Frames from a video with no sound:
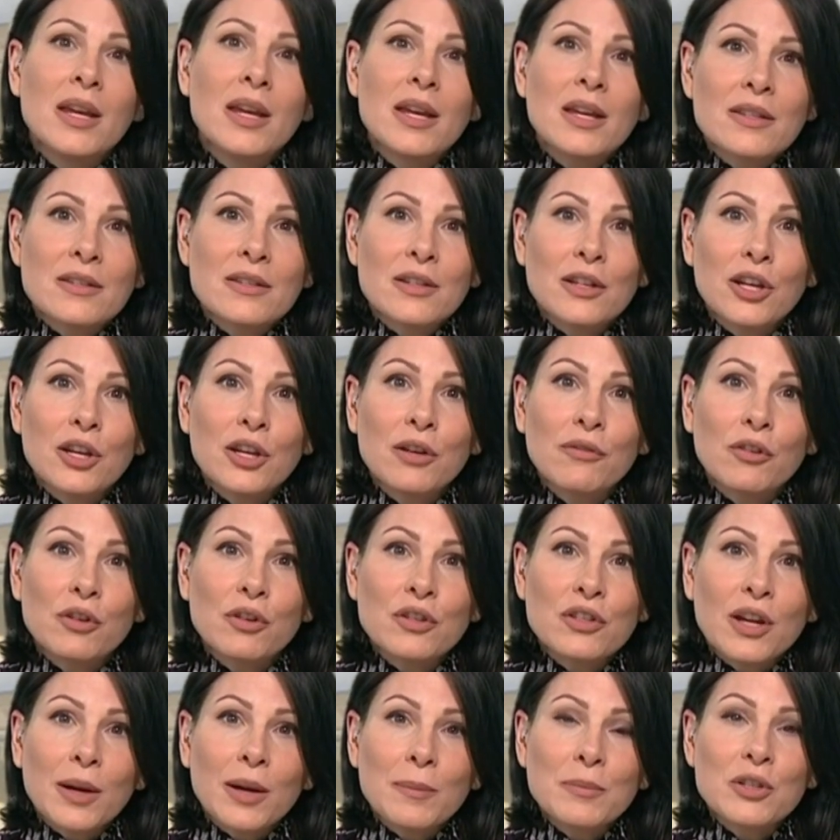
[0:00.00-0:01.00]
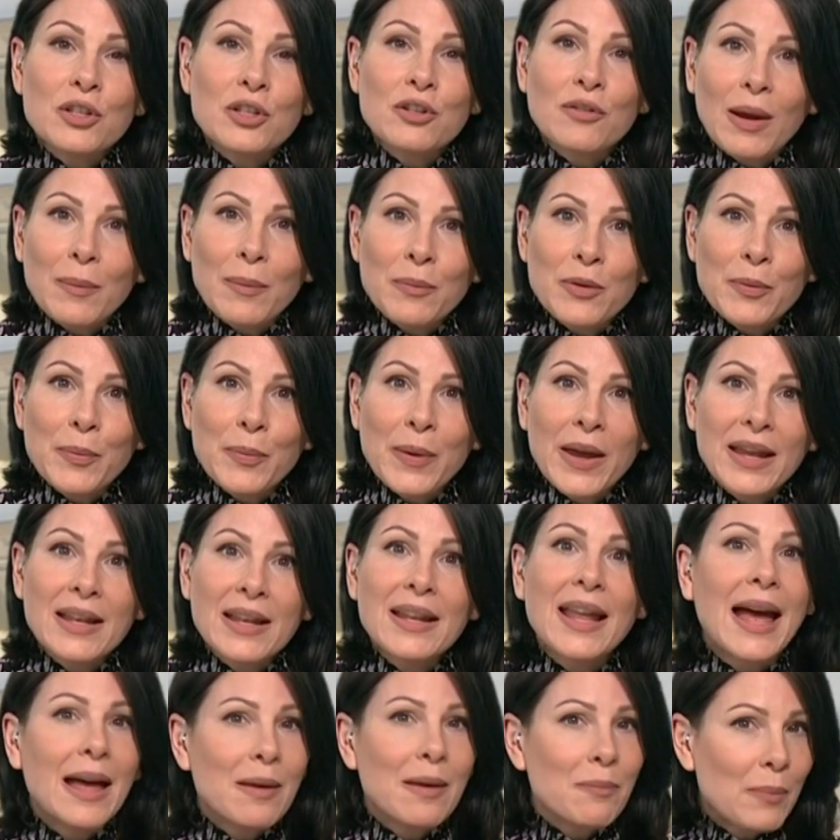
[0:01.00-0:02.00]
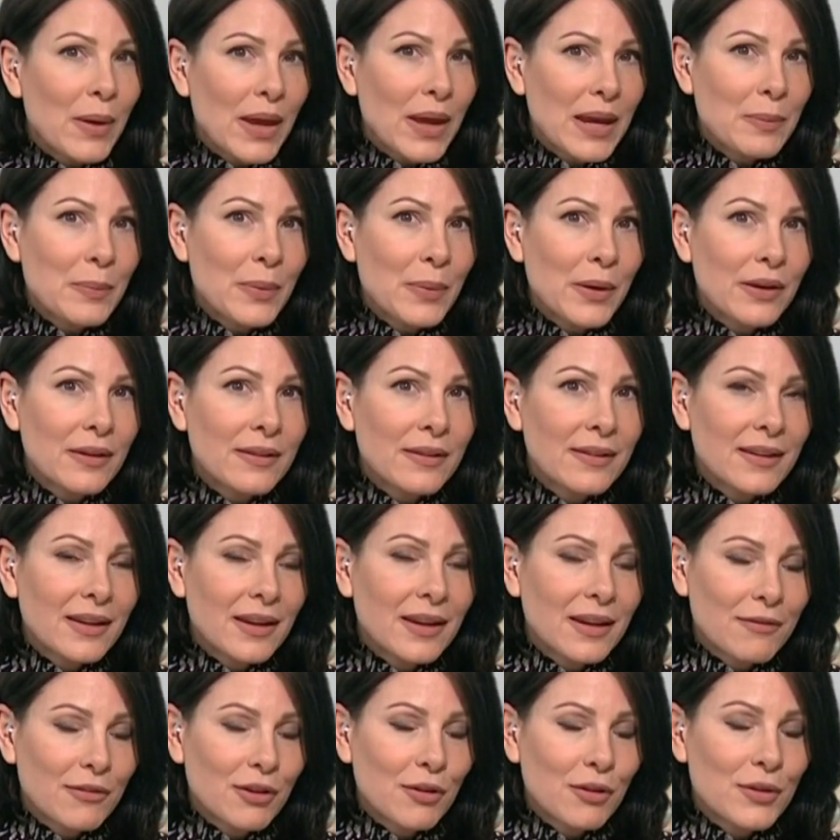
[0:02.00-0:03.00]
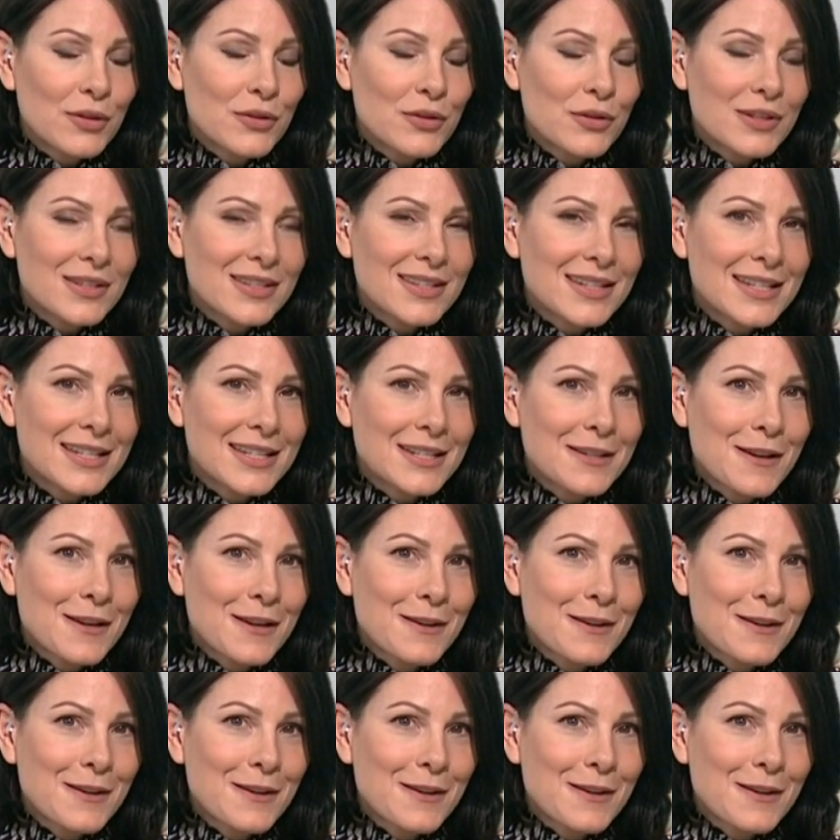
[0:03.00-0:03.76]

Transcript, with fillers: so you've got time to grab your pen and paper if you're interested.